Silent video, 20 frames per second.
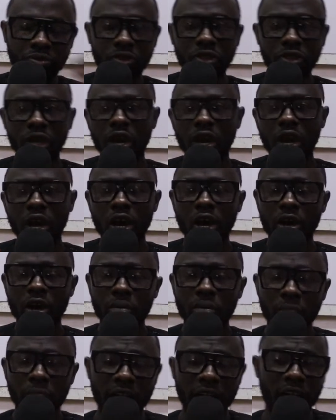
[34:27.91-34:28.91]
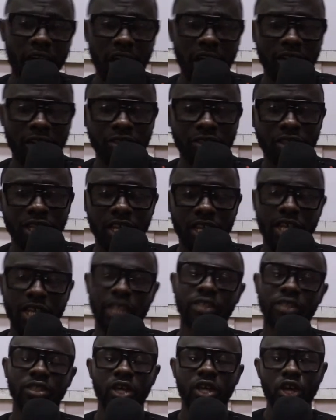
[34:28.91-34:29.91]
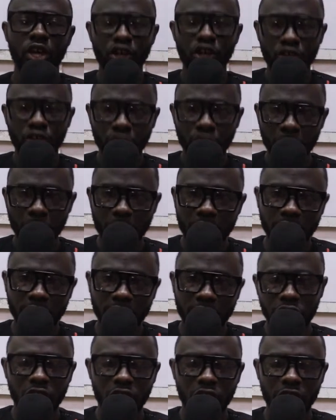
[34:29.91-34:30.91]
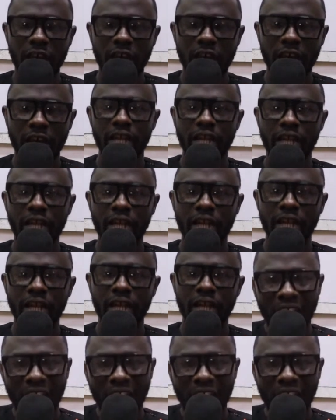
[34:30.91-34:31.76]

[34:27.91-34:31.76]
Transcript: uh, man accounting is you make sure that you